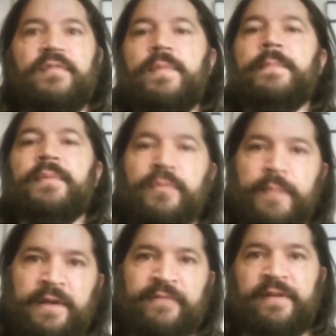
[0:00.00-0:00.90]
giving people the
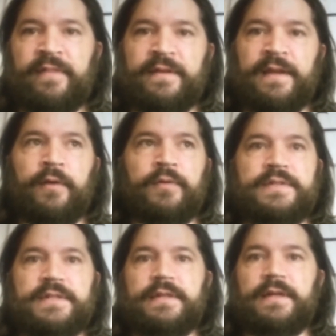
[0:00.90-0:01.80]
benefit of the
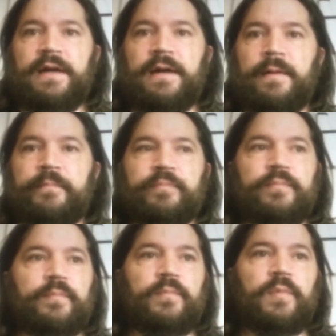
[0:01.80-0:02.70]
doubt
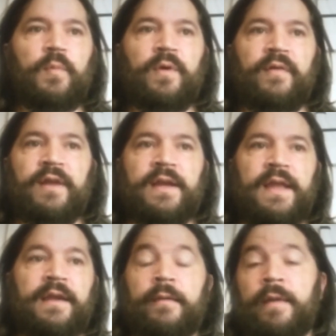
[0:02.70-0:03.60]
wherever I
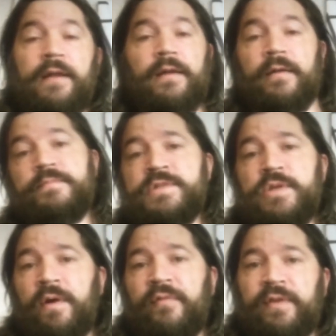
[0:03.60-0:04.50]
can, and
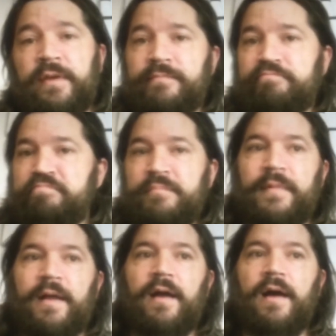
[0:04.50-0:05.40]
so often
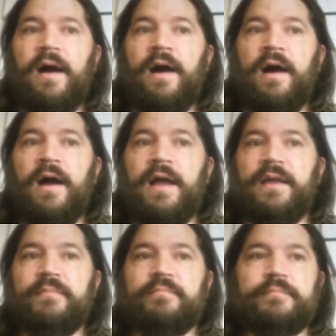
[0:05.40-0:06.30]

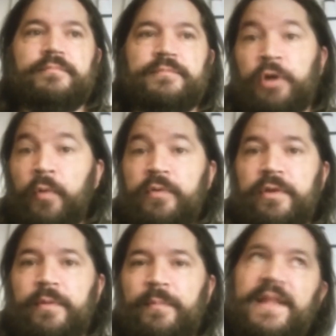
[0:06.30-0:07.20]
I
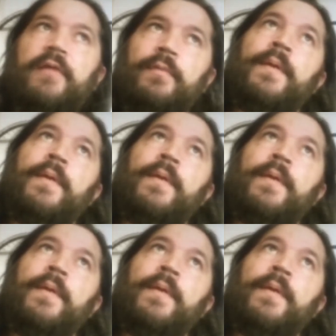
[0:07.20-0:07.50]
don't. But then